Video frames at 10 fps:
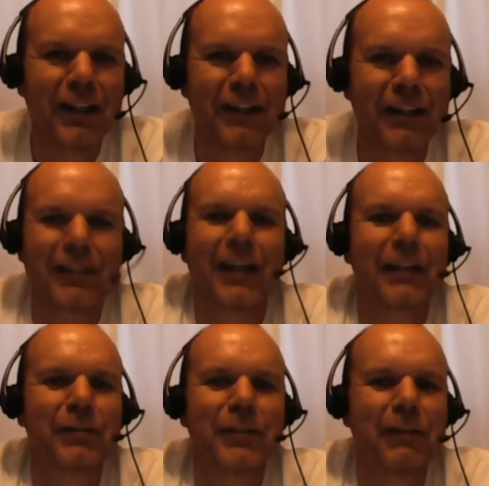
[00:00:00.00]
is a guy that
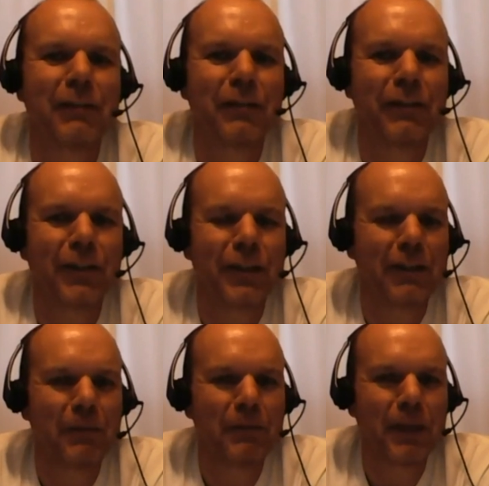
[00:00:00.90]
was never even good
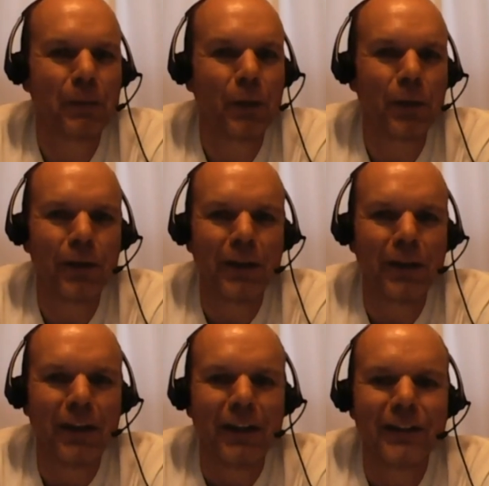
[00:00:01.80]
enough to be in a Pro Bowl.
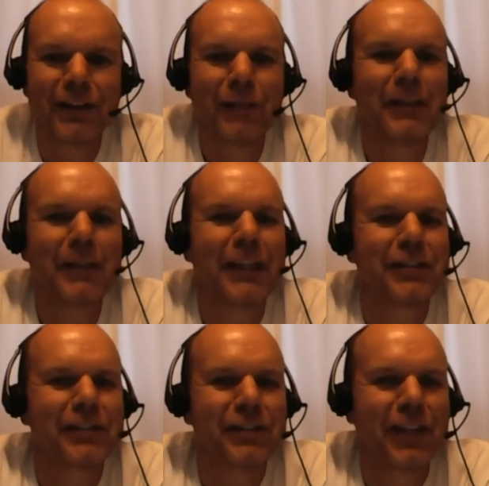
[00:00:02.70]
So to me,
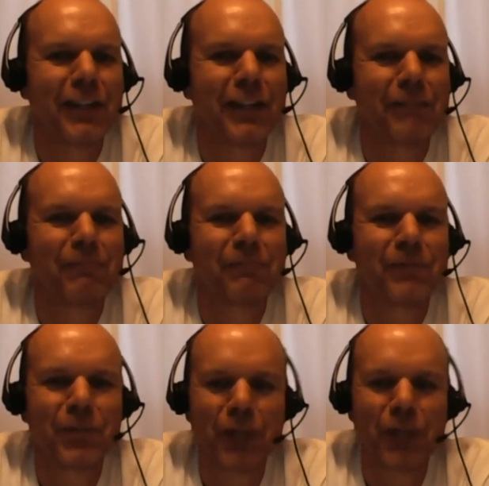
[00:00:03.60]
that's kind of
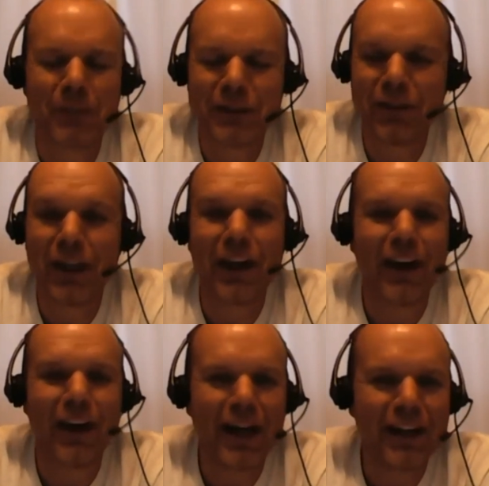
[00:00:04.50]
struck me as a very
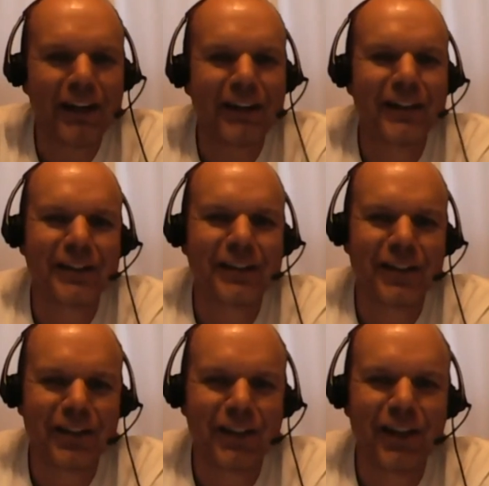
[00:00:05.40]
odd
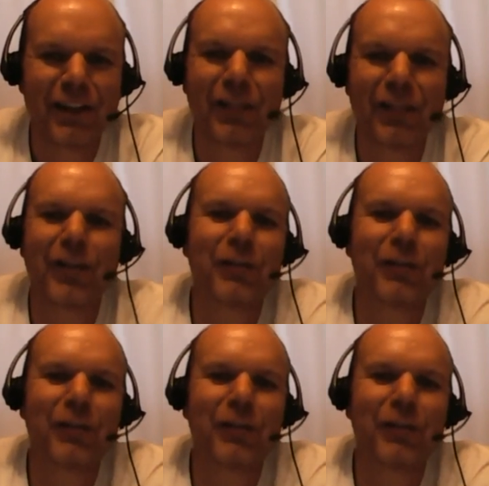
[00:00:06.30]
decision. The third